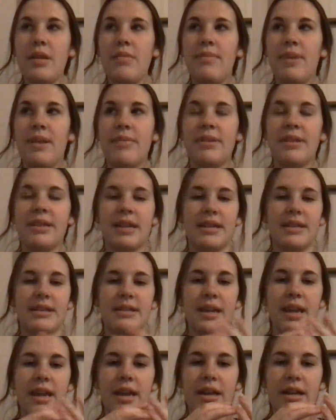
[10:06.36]
Maybe
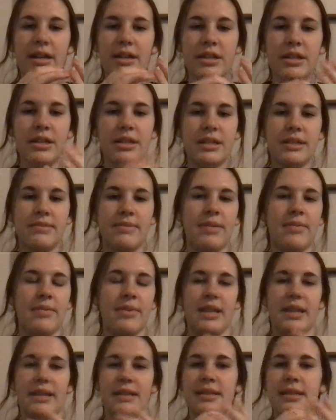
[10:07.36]
that's ages,
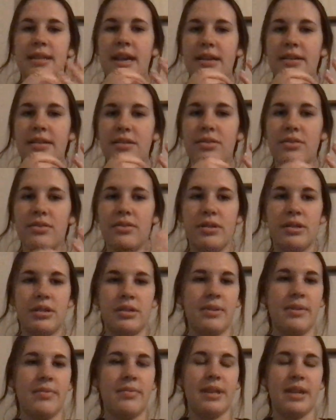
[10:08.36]
maybe that's test
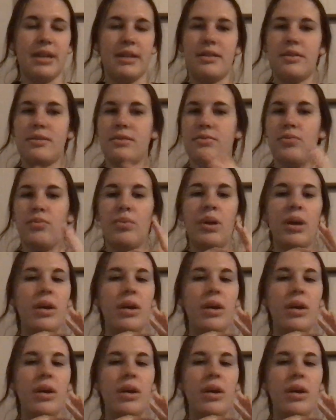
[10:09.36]
scores, maybe that's